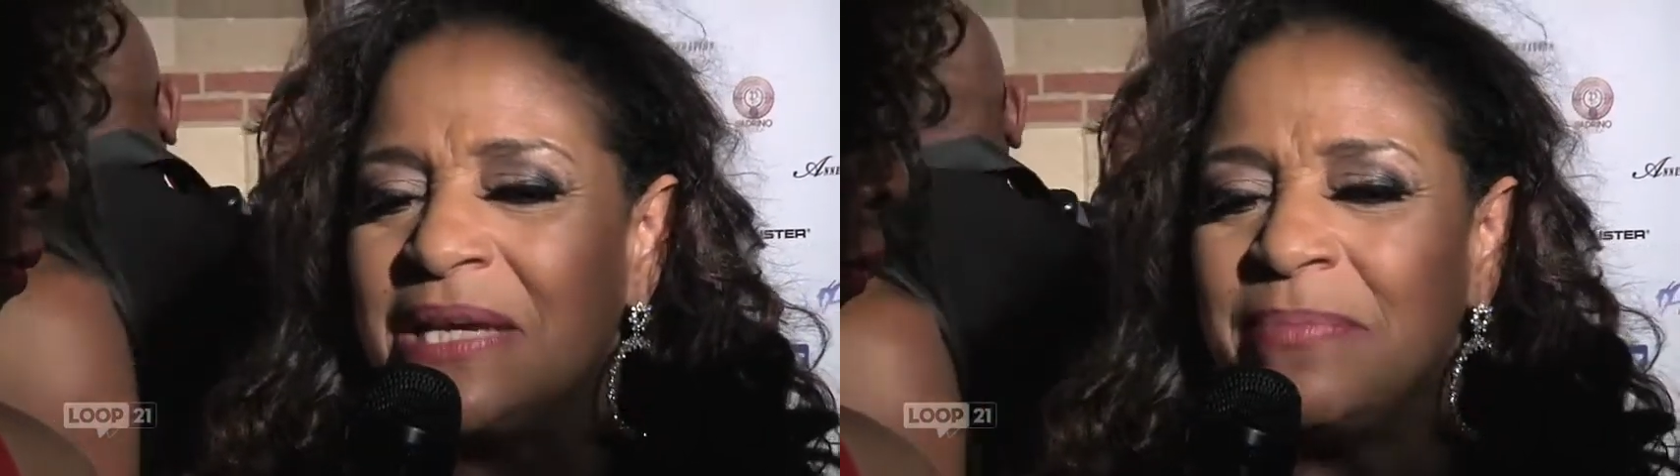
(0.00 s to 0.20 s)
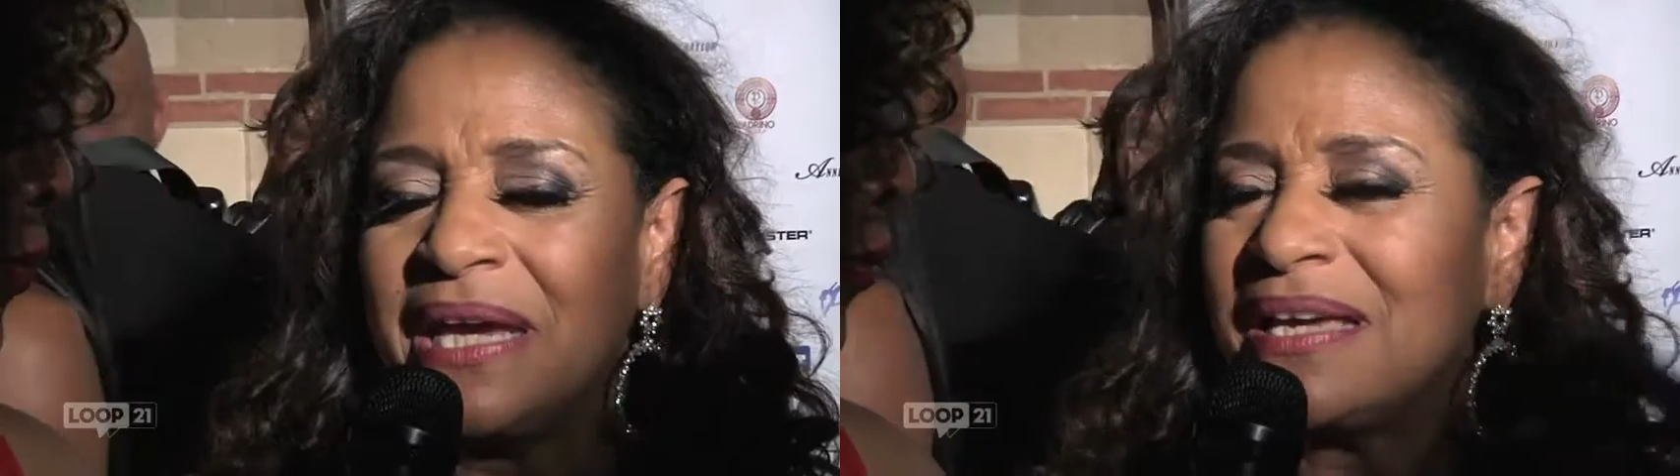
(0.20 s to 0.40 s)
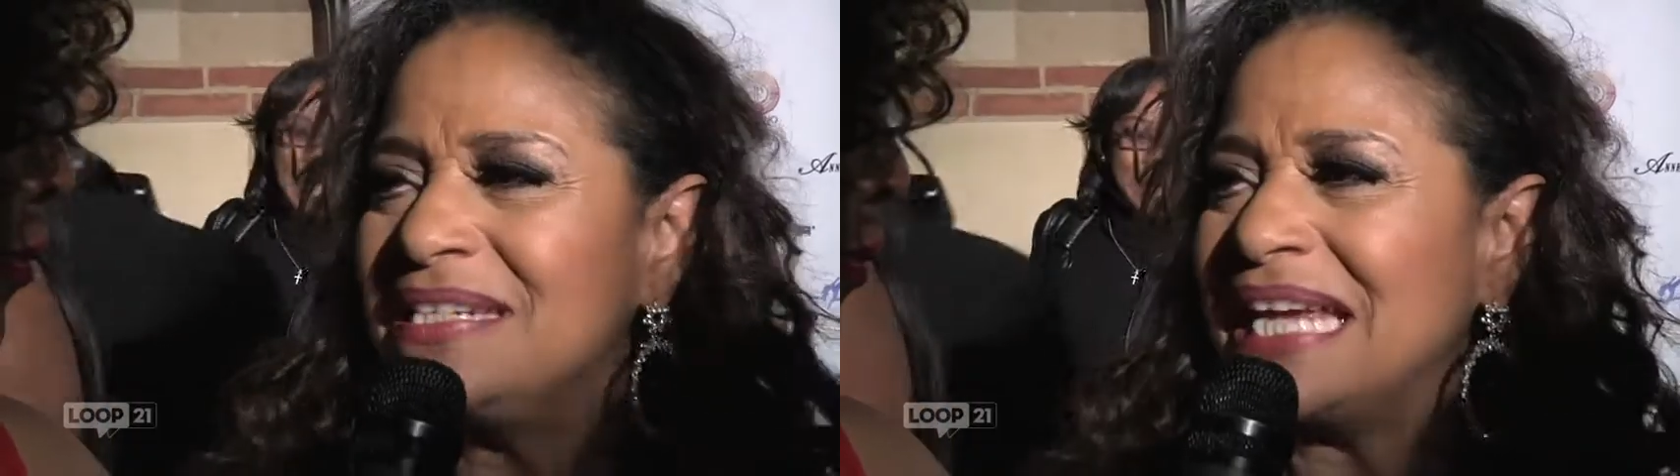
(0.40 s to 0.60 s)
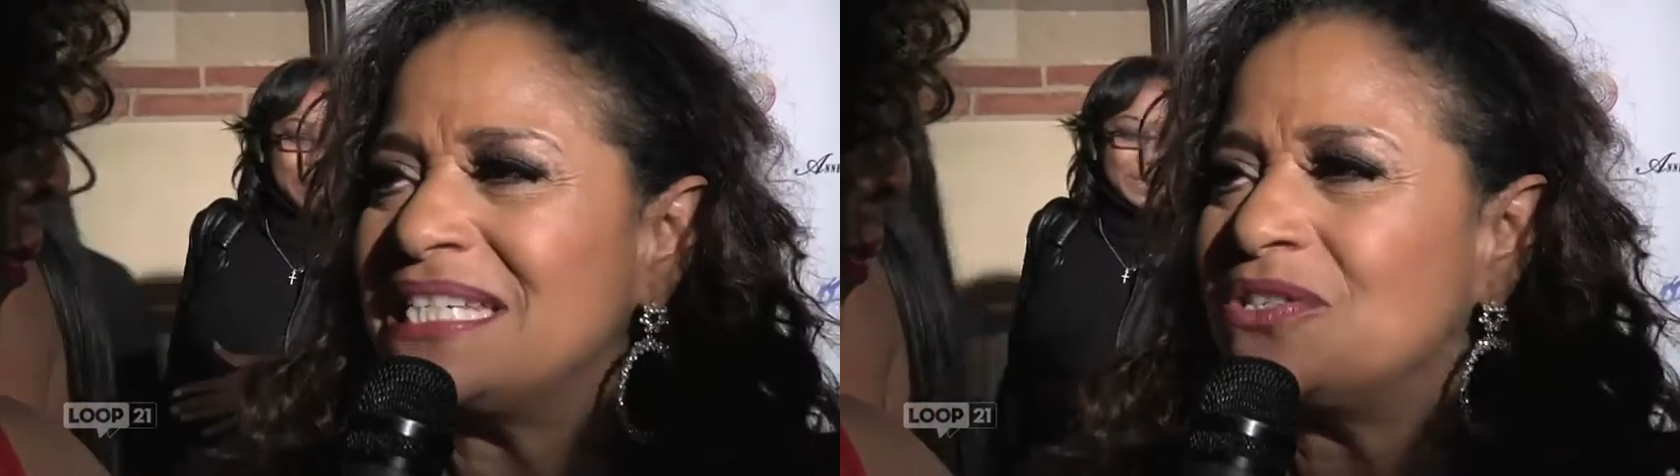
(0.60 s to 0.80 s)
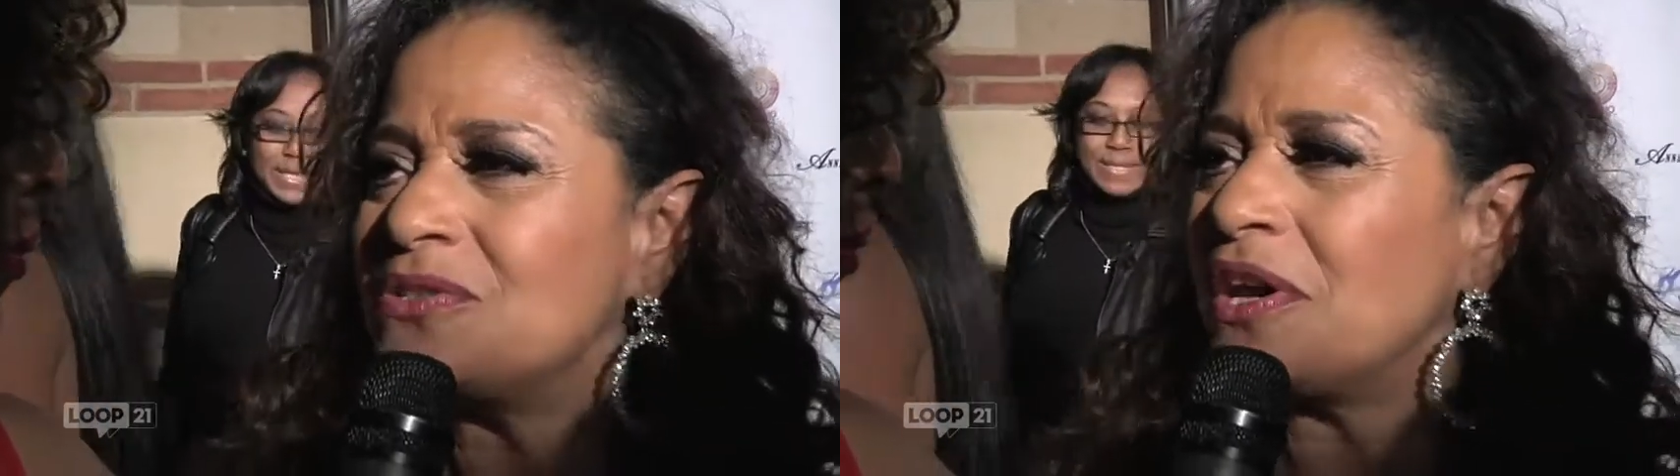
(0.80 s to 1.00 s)
being
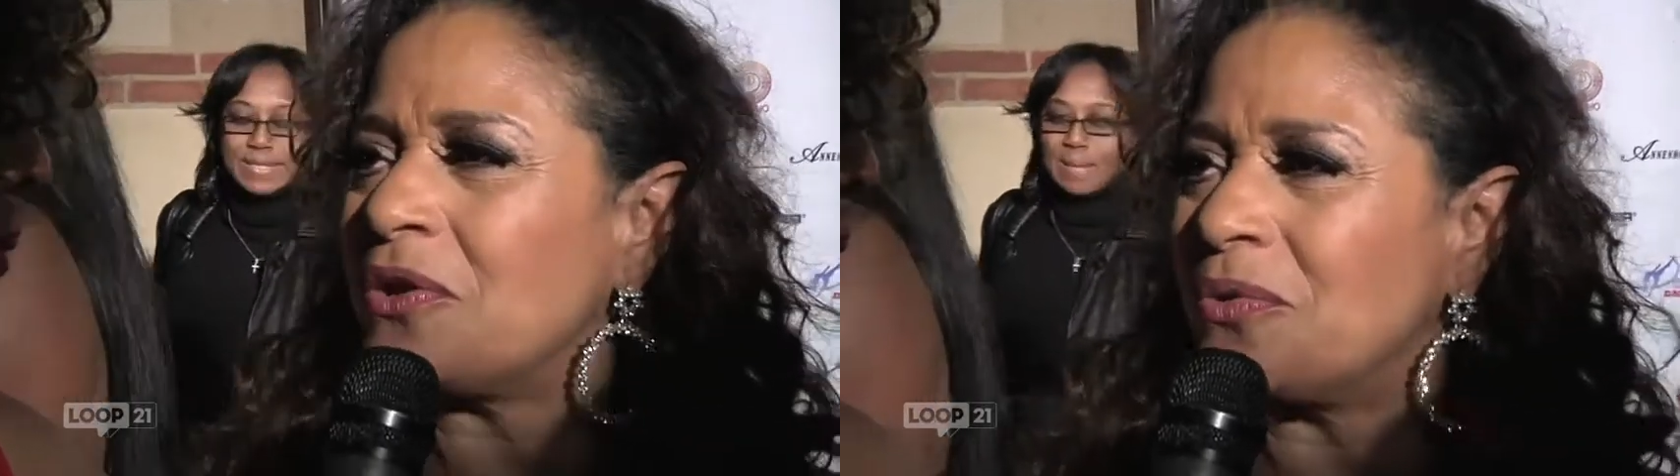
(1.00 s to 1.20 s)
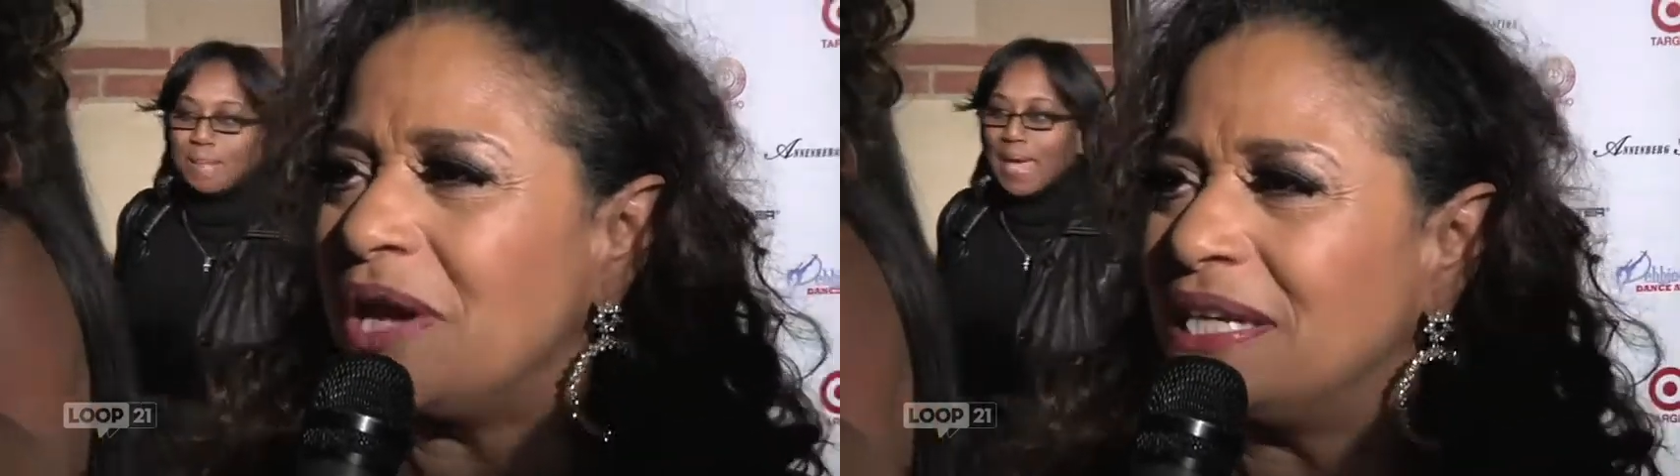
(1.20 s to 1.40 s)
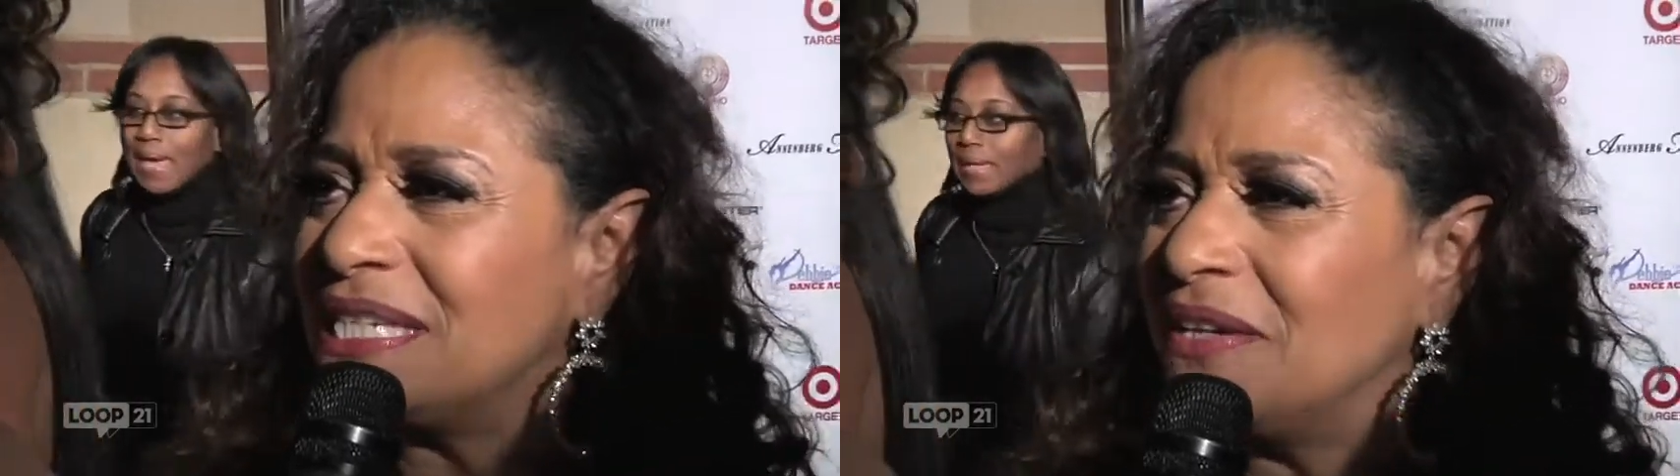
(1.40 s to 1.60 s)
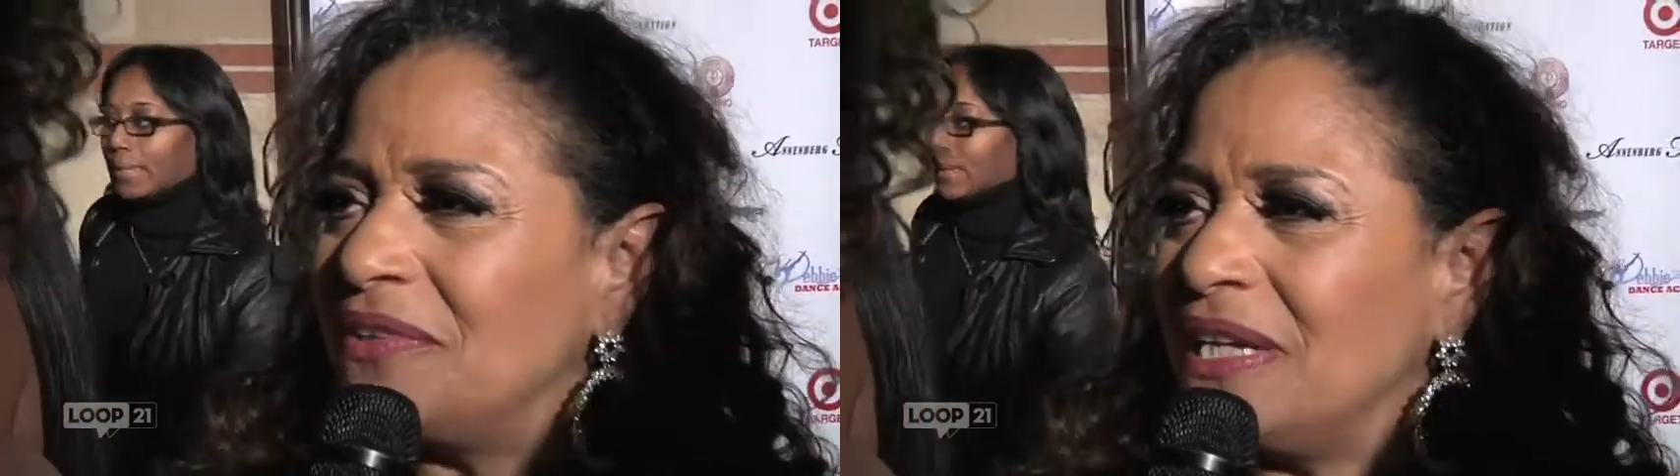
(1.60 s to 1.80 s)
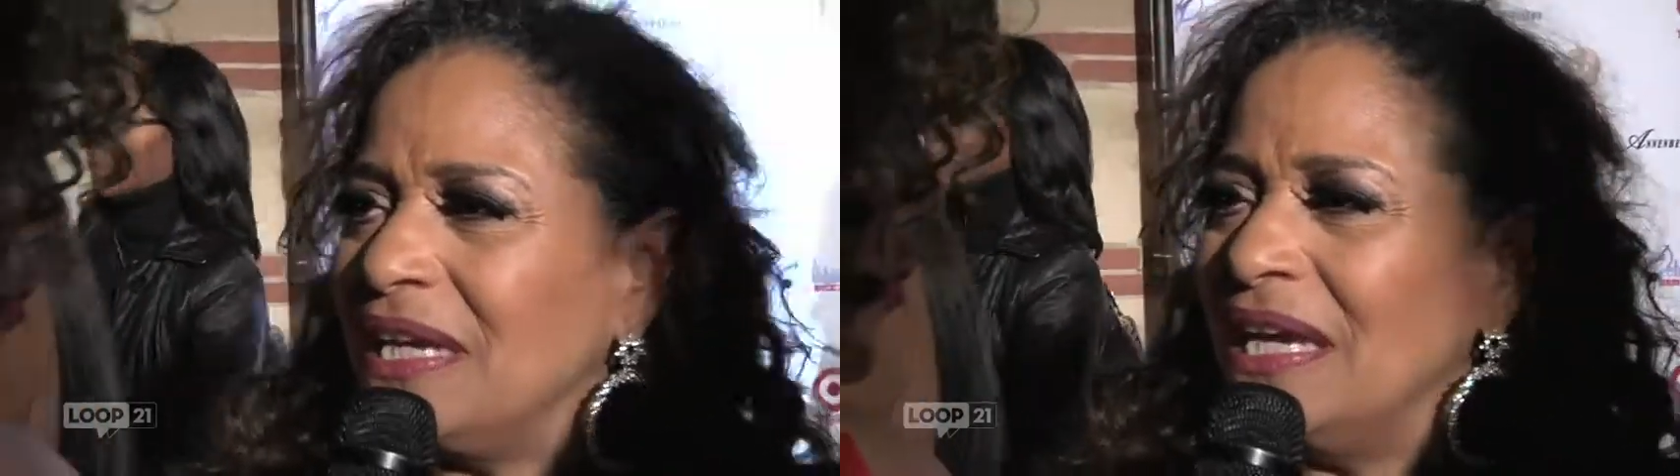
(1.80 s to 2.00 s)
connected to their
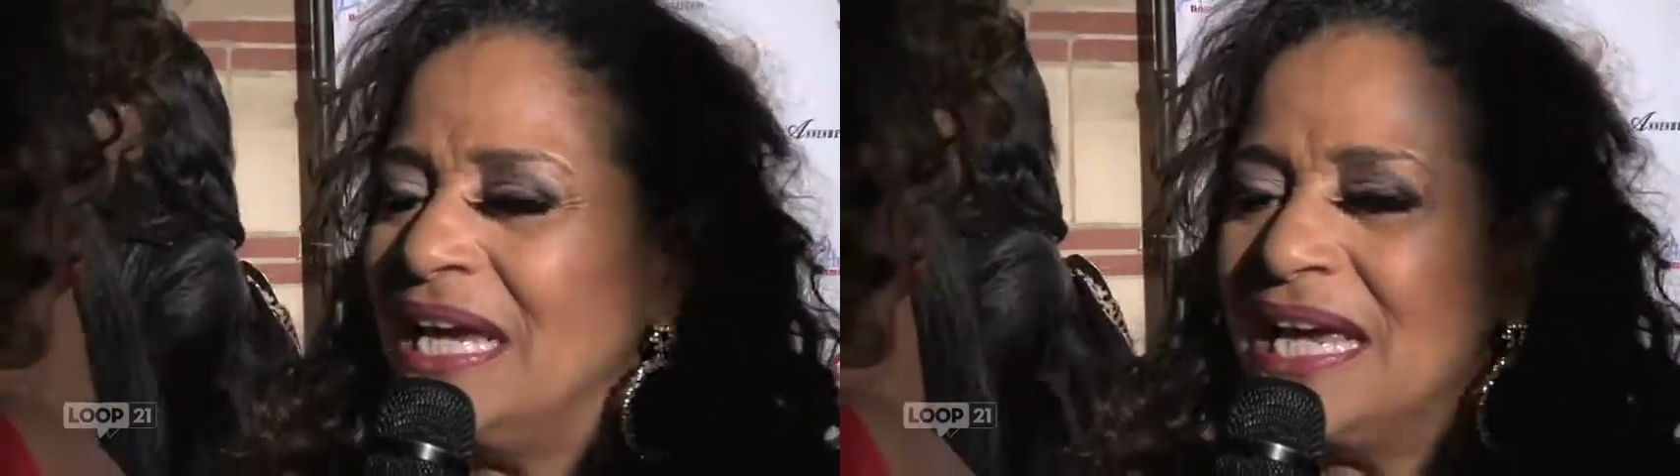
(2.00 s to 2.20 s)
creativity,